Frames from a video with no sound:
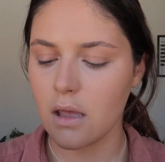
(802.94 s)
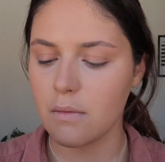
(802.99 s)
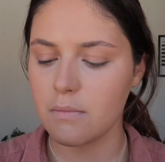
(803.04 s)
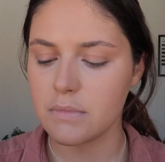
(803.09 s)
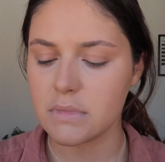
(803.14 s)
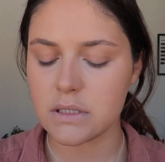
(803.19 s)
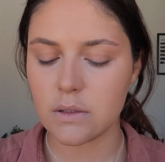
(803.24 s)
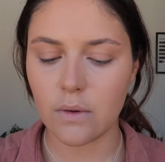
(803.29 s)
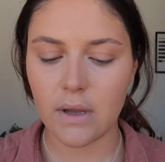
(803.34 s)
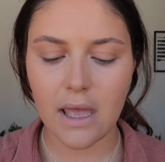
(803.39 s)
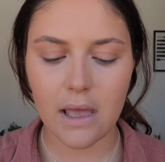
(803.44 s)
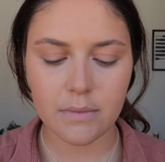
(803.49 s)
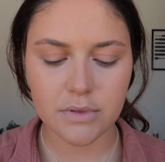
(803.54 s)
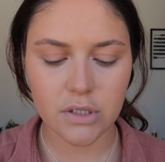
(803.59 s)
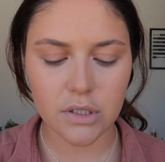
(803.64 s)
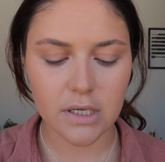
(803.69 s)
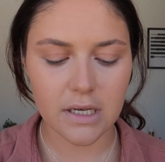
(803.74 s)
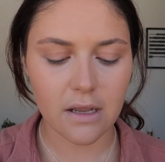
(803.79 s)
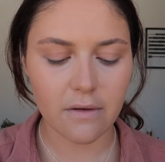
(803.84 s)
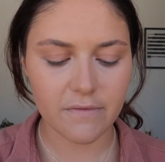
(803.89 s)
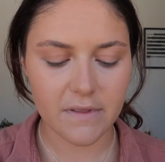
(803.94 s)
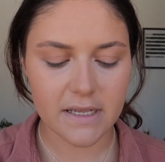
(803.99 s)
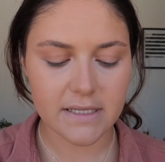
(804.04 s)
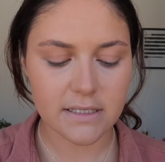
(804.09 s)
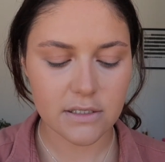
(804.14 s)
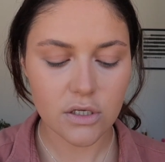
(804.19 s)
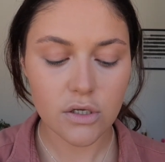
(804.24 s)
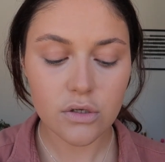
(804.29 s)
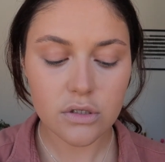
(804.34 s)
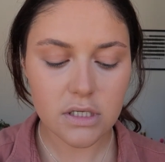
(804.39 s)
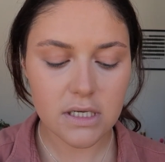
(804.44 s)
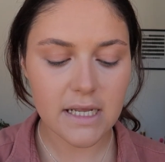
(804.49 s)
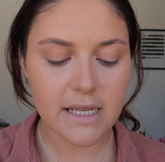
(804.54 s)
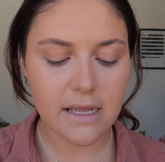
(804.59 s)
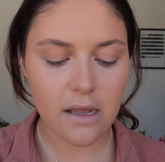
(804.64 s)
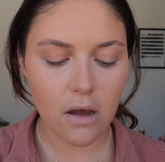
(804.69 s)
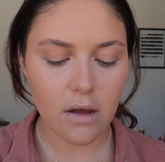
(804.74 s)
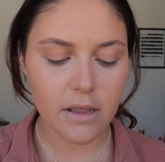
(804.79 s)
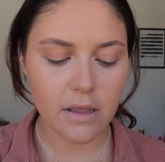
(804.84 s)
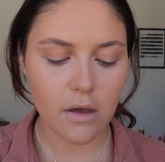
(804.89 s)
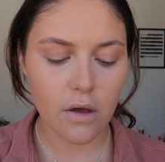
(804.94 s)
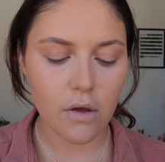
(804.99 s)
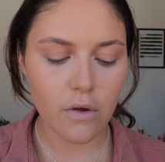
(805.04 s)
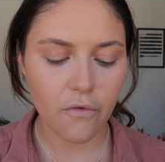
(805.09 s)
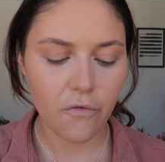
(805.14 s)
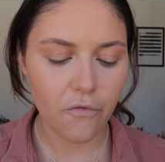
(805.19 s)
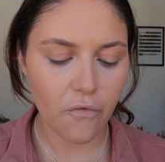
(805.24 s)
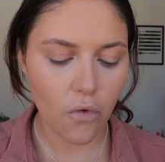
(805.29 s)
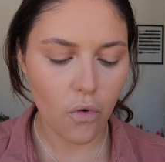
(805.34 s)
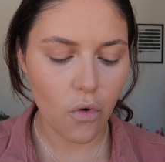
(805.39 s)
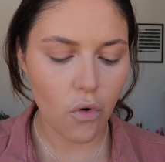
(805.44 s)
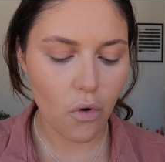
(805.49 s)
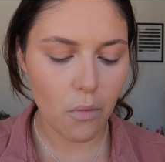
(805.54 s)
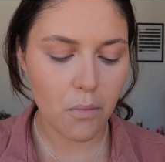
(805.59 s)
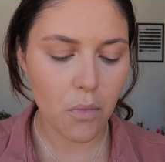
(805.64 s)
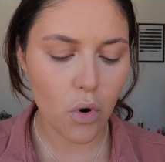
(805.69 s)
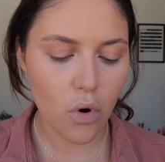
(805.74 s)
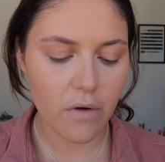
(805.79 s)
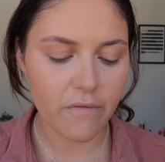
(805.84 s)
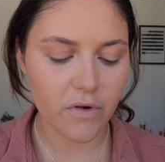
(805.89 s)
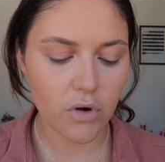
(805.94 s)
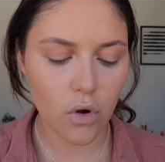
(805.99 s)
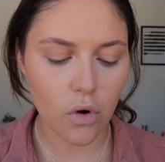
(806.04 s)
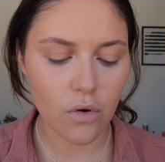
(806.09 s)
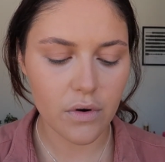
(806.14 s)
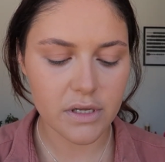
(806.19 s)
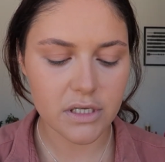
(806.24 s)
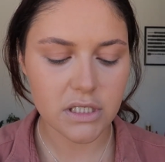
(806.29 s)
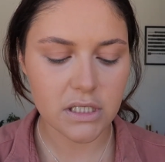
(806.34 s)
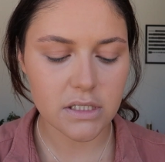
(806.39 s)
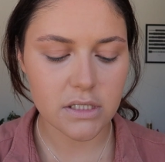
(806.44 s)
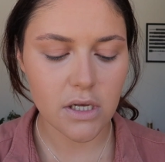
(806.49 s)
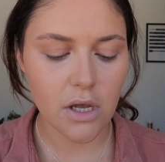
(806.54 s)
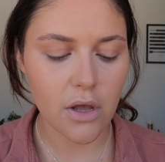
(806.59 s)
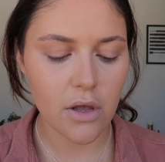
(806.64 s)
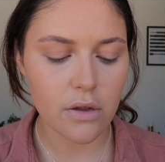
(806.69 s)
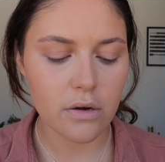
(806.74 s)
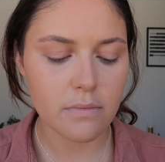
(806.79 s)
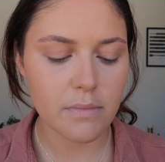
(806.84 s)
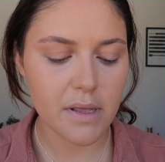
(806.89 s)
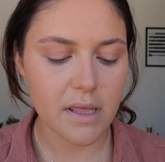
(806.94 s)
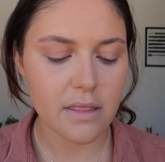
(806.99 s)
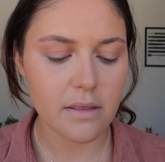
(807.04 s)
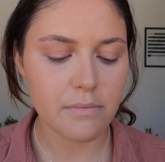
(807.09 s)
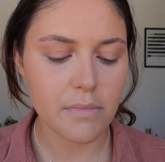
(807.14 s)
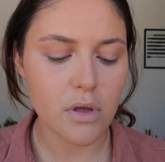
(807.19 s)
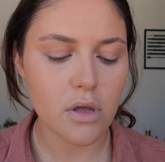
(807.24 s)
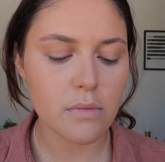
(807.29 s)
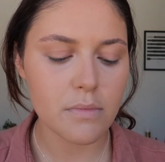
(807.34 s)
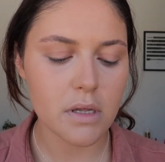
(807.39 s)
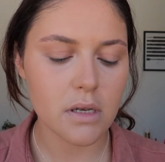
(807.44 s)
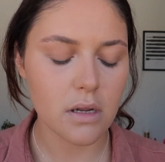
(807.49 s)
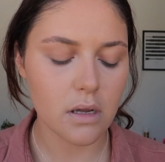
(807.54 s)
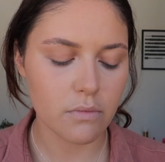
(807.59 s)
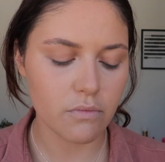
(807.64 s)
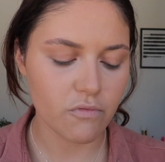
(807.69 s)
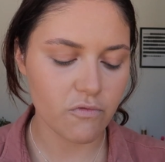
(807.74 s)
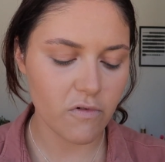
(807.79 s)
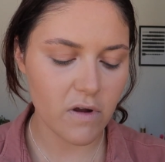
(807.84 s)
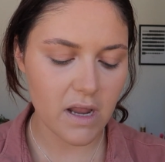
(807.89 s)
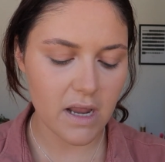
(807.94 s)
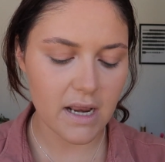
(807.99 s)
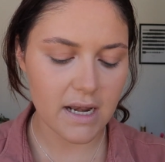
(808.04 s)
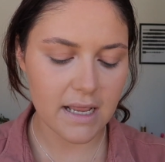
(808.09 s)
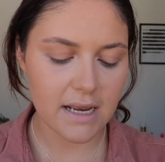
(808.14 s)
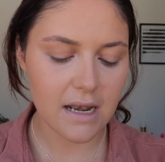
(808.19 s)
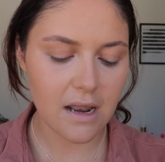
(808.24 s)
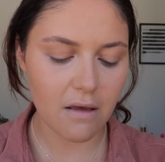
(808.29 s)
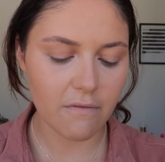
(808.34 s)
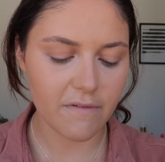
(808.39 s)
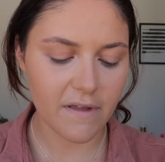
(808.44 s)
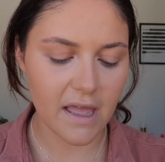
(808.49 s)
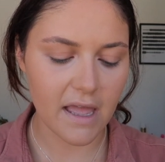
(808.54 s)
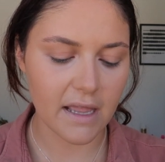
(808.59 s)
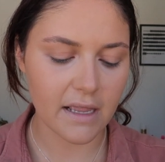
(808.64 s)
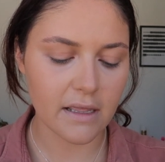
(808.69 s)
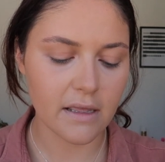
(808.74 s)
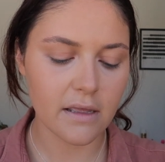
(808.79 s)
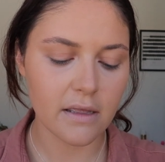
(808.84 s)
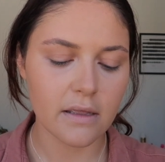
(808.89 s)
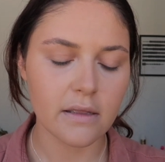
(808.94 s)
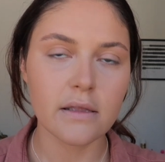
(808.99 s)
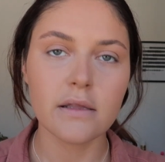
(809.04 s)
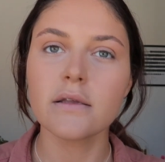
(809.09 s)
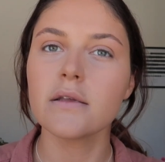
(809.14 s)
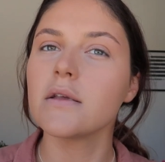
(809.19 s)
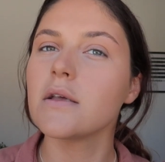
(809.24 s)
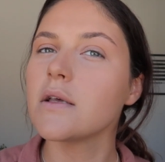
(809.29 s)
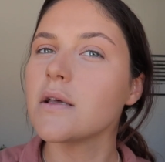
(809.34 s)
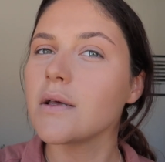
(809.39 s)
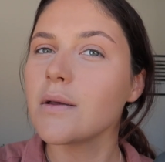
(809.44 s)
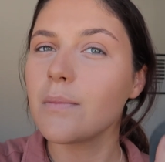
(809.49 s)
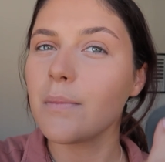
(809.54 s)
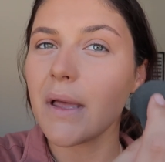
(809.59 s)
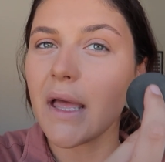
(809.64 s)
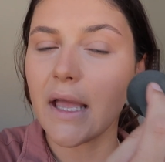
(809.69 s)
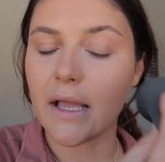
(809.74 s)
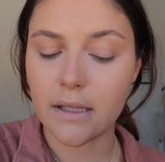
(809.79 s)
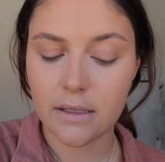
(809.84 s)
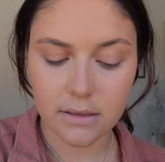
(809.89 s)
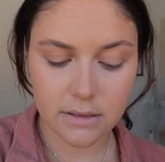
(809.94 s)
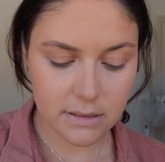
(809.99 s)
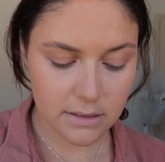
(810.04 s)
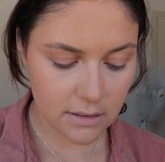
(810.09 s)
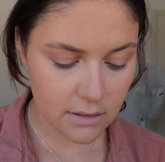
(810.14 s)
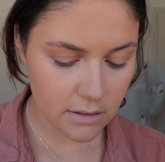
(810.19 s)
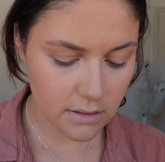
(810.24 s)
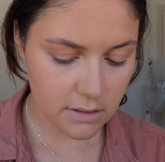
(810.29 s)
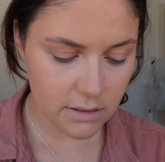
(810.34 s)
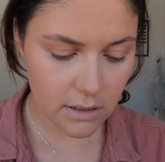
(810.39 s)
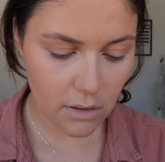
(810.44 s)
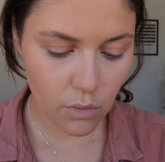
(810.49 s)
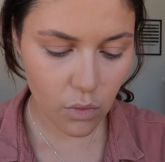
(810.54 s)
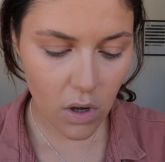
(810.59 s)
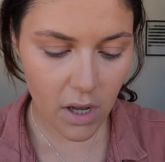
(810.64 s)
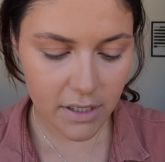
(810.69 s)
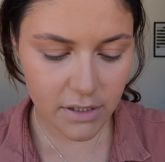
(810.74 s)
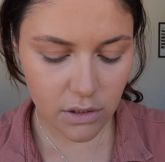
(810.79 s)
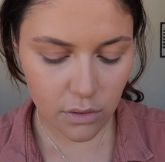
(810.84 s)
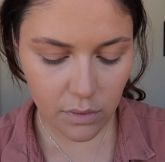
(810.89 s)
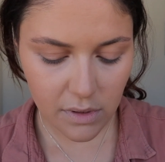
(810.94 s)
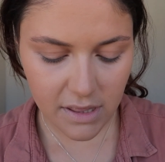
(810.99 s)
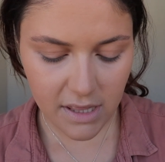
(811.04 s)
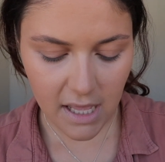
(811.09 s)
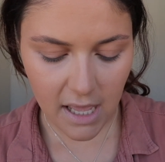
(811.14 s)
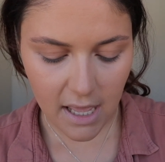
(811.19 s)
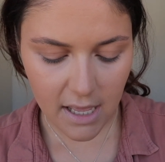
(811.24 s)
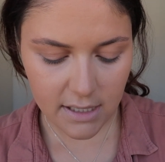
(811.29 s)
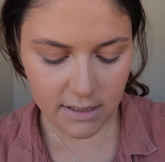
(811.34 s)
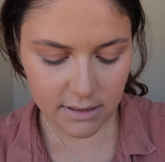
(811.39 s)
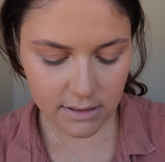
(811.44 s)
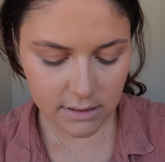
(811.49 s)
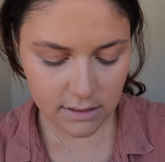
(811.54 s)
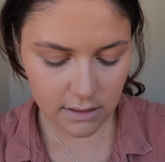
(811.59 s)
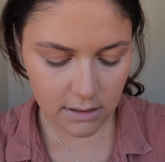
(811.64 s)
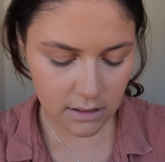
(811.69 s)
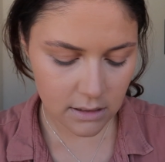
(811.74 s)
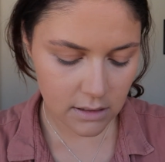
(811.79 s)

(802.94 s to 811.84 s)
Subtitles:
So I absolutely love this. Usually I go for more of an orangey tone, but at the moment I'm really loving pinks. So what I do with this,